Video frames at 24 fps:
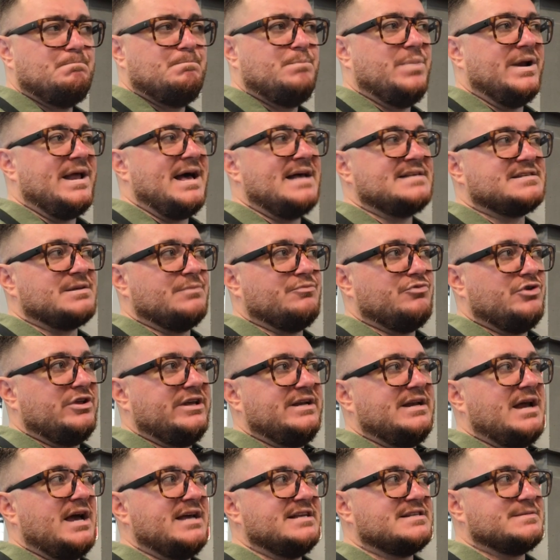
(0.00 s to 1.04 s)
It has some really
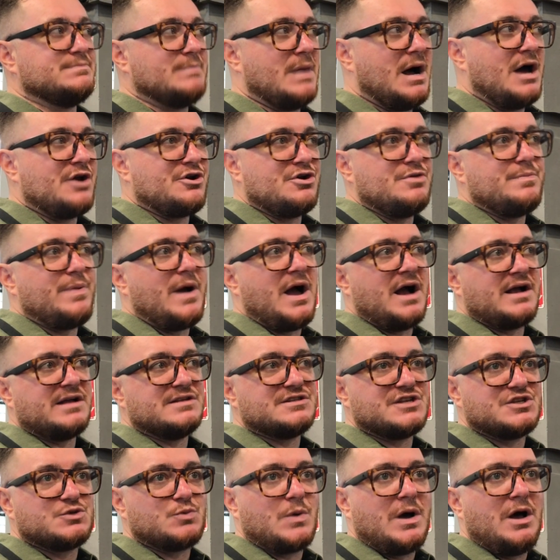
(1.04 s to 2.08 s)
nice modern pockets
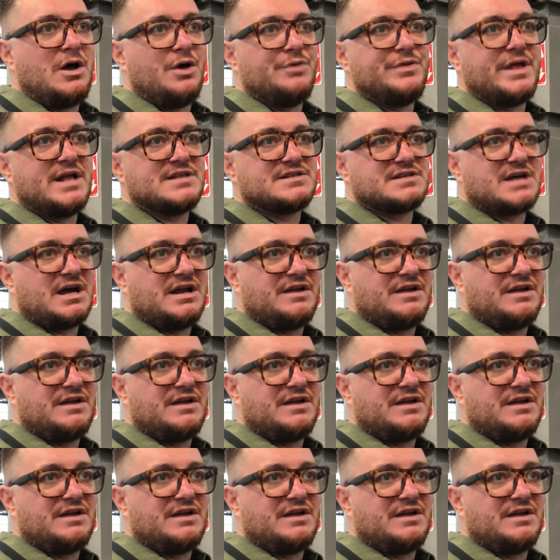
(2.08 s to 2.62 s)
as well, and that's kind